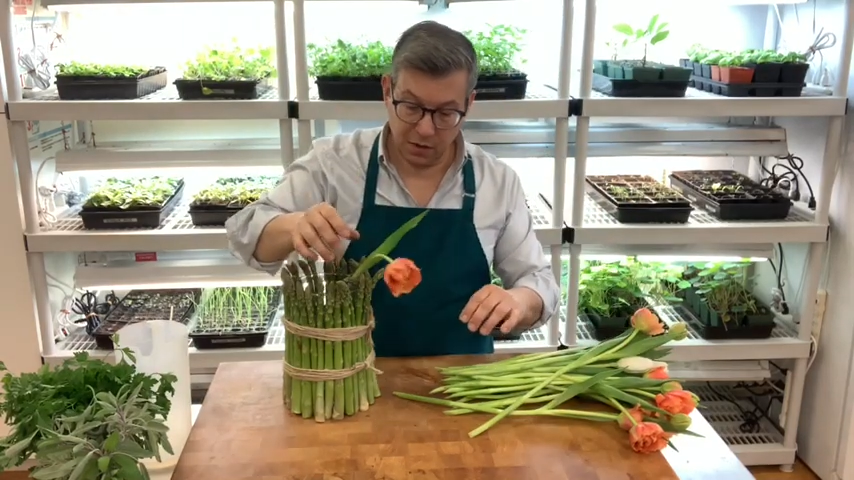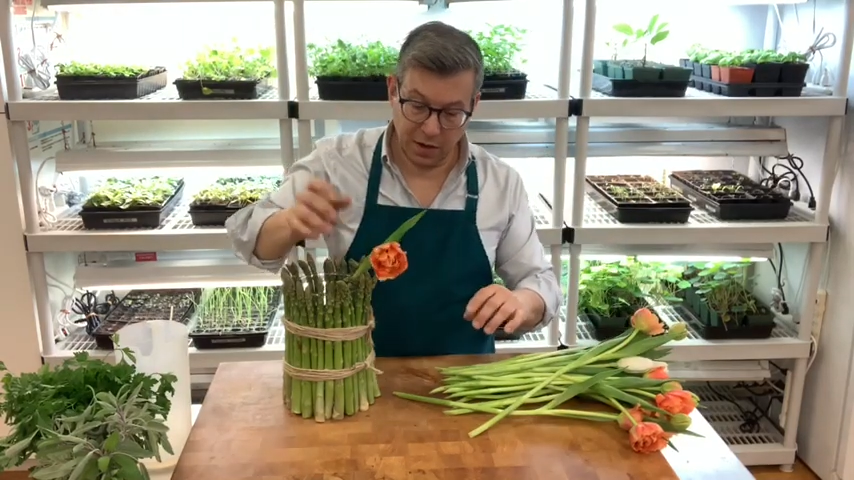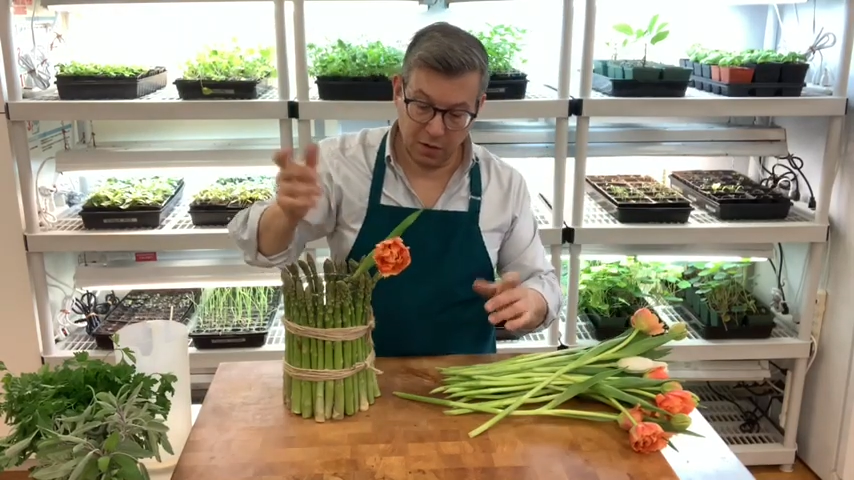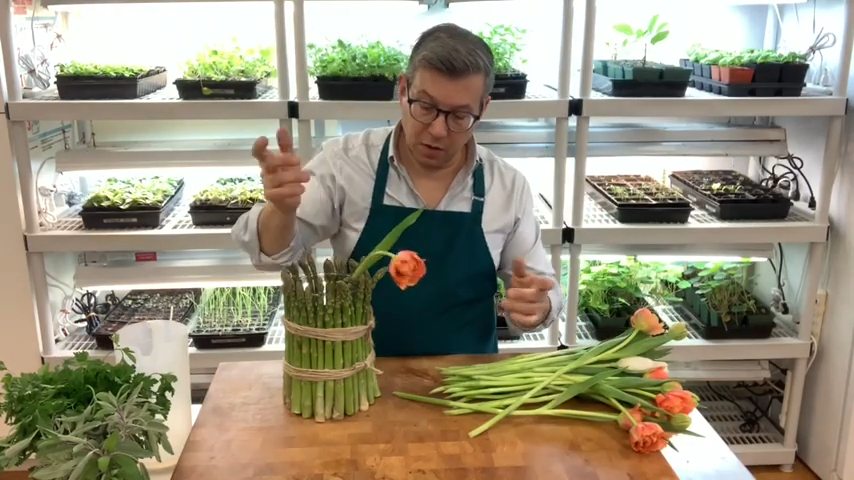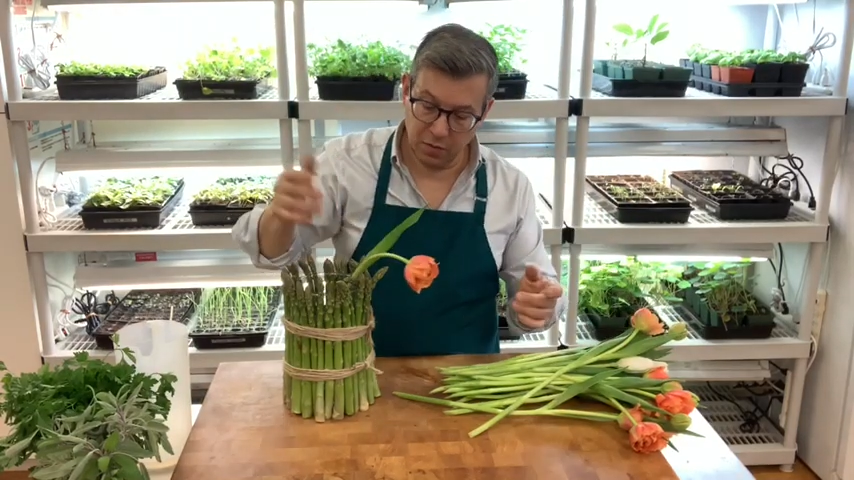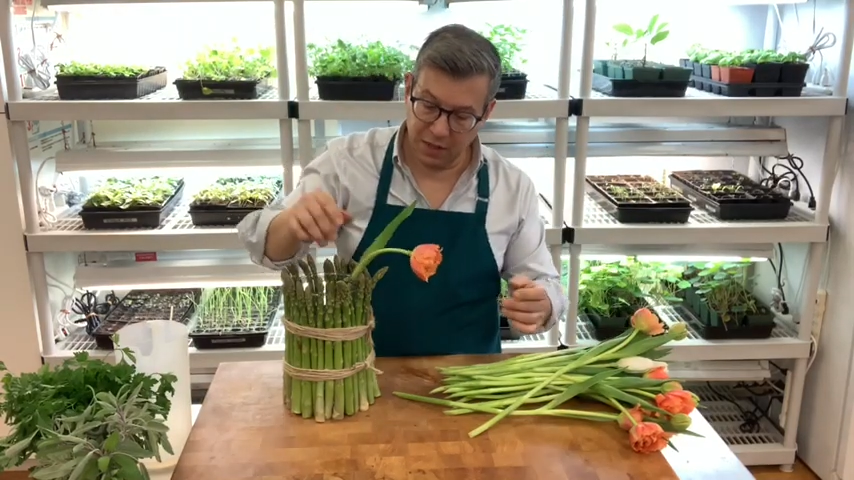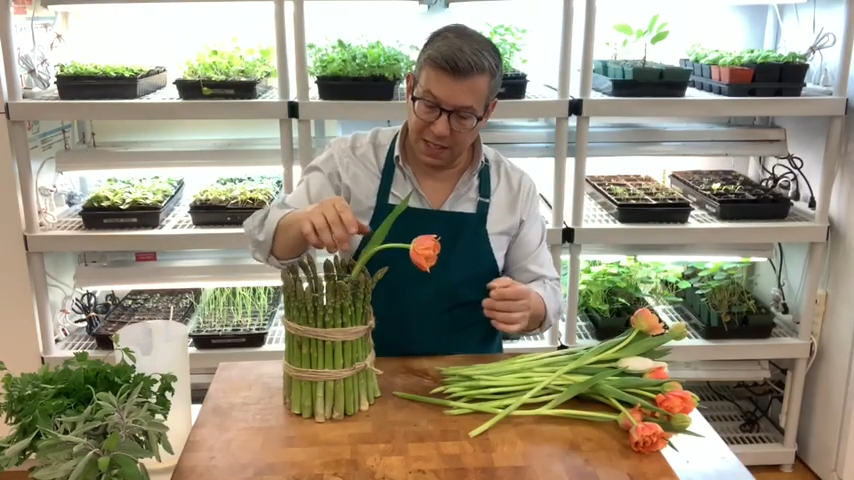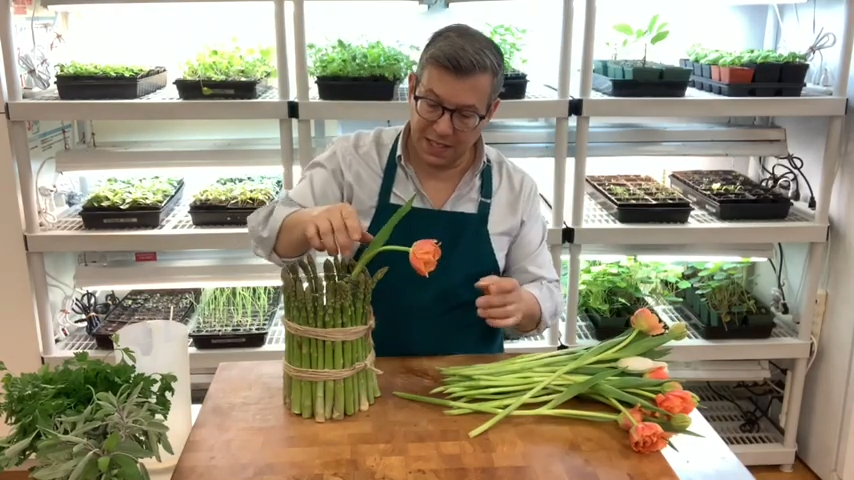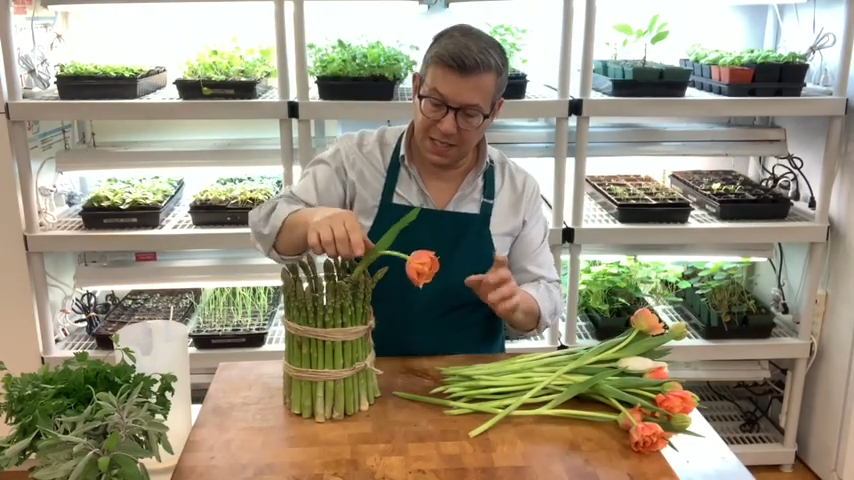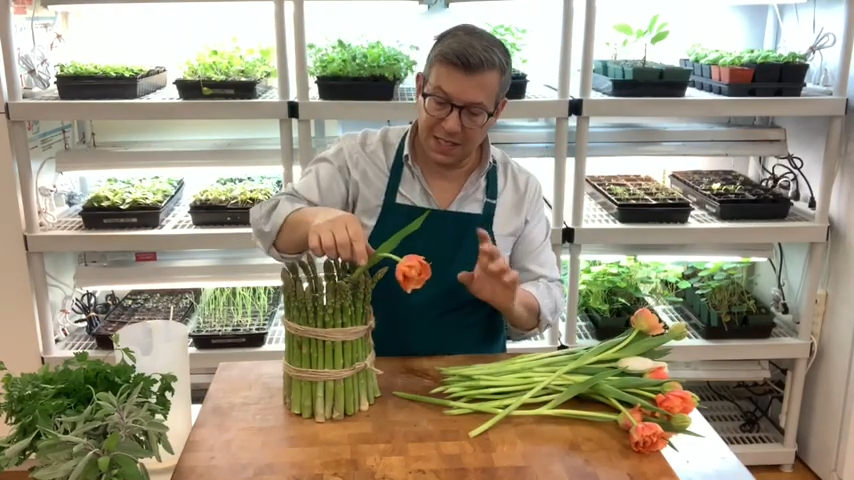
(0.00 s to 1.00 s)
Now I
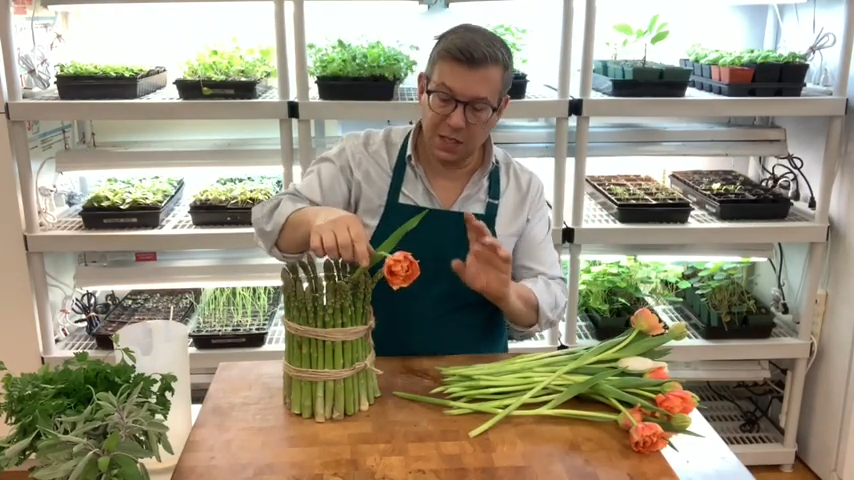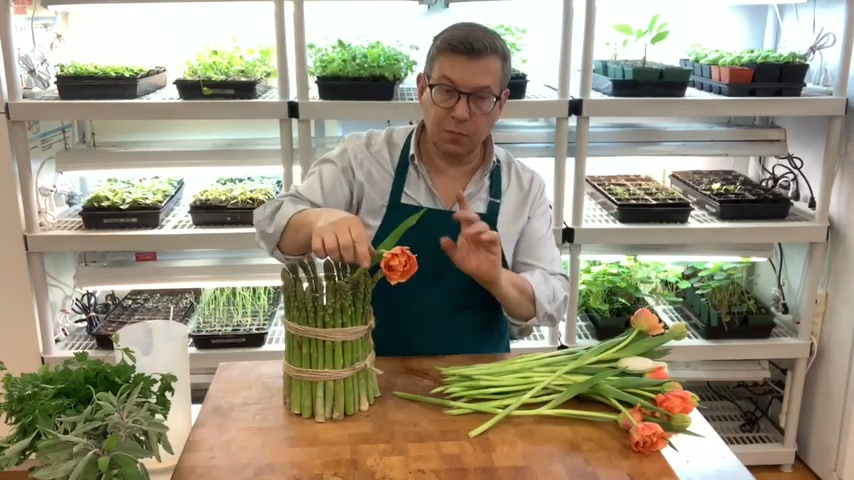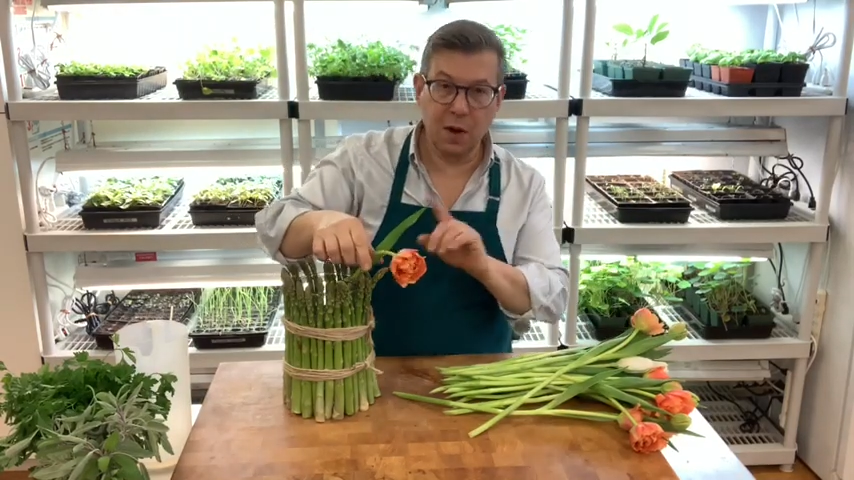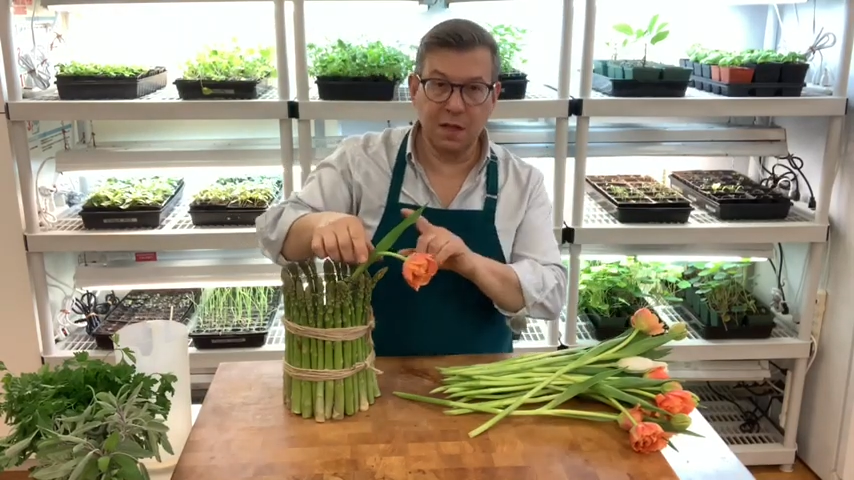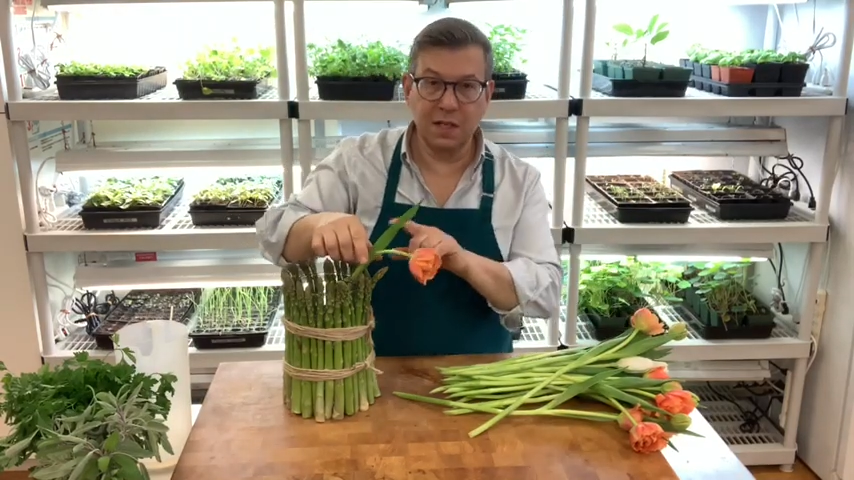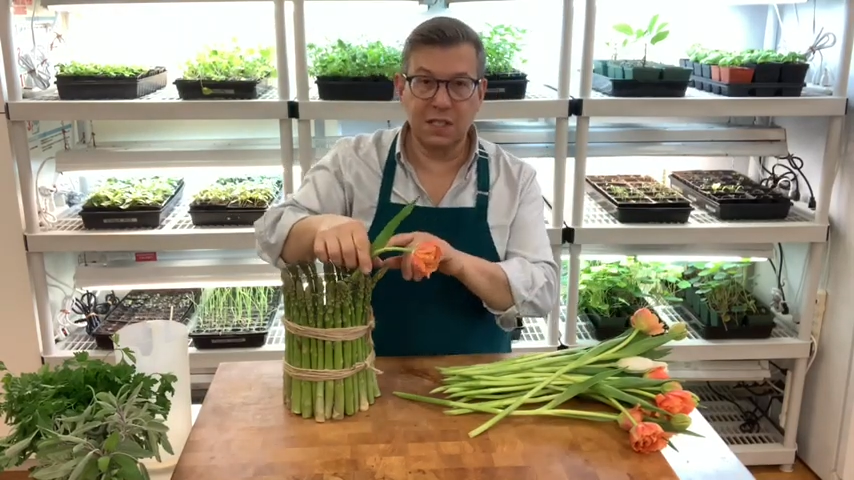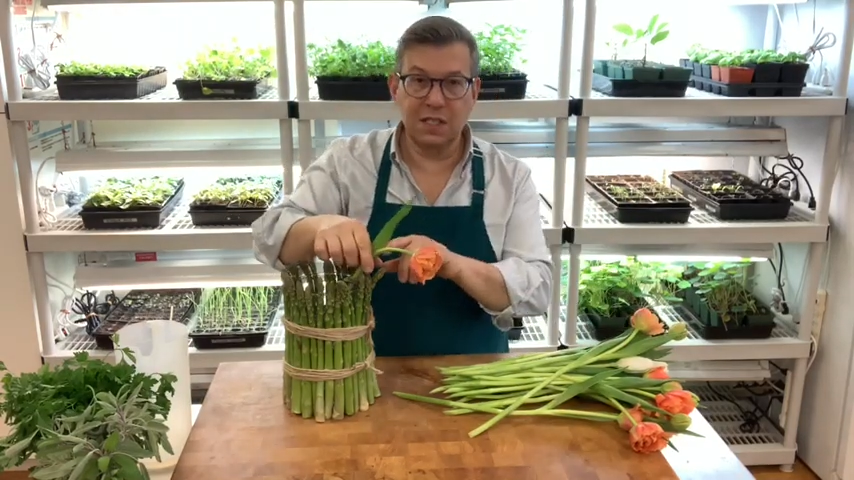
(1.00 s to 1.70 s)
realize this